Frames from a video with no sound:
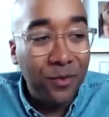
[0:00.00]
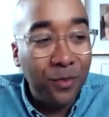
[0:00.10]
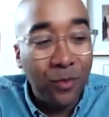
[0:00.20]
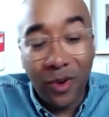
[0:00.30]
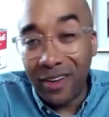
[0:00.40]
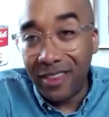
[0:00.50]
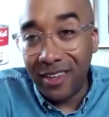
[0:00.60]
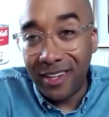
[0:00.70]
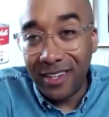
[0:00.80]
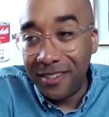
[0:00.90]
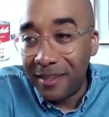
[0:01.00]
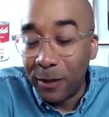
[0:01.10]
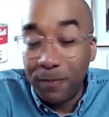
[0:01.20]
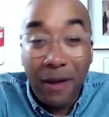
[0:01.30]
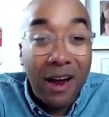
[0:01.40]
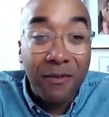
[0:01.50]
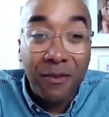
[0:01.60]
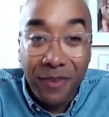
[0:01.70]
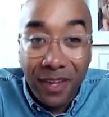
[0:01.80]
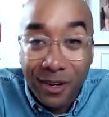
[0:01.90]
one of the most powerful
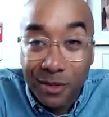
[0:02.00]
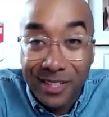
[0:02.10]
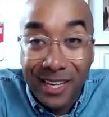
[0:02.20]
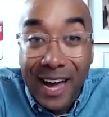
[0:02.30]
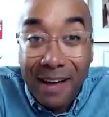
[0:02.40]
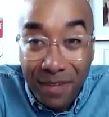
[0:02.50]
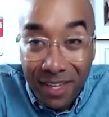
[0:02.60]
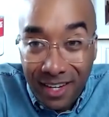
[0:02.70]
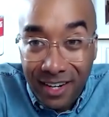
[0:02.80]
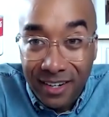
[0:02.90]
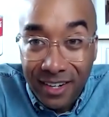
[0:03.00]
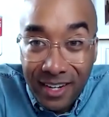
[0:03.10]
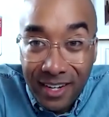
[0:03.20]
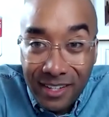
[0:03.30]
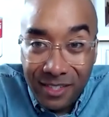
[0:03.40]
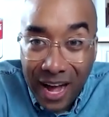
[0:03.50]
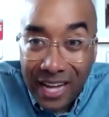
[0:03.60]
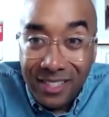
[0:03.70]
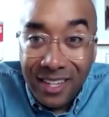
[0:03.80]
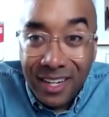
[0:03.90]
vehicles that got me there. So I
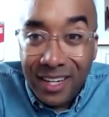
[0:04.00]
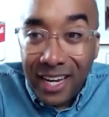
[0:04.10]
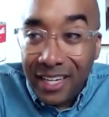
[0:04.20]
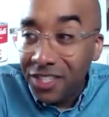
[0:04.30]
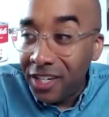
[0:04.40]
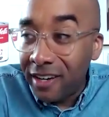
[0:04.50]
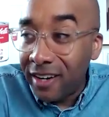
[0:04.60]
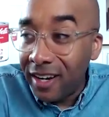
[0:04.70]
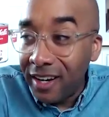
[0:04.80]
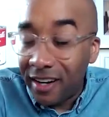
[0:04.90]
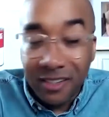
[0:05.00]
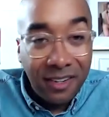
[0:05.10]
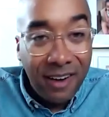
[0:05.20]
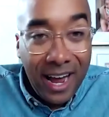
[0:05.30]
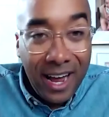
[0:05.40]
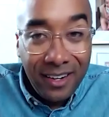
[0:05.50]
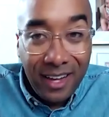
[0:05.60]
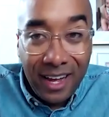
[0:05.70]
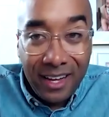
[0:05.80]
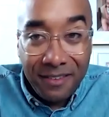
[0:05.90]
studied engineering undergrad
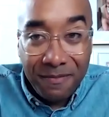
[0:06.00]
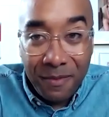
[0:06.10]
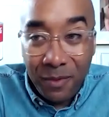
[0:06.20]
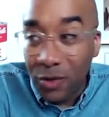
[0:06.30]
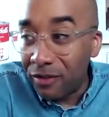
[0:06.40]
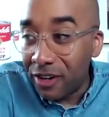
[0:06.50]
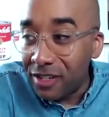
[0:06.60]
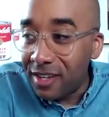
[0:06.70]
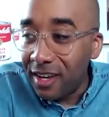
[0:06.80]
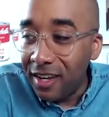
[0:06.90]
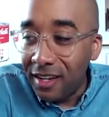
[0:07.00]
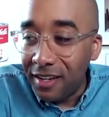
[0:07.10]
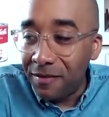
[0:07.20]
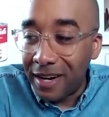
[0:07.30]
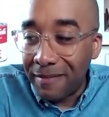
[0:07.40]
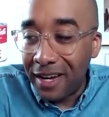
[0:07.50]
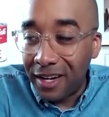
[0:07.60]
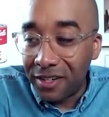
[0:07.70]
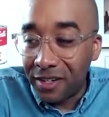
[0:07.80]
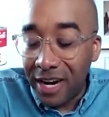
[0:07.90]
in university. I got my
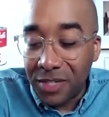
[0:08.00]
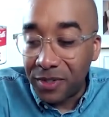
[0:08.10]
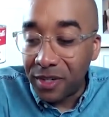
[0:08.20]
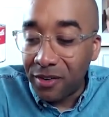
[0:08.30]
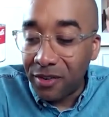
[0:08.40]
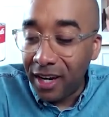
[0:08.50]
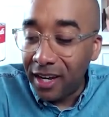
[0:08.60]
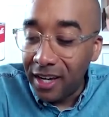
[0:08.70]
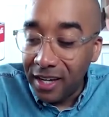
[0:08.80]
undergraduate degree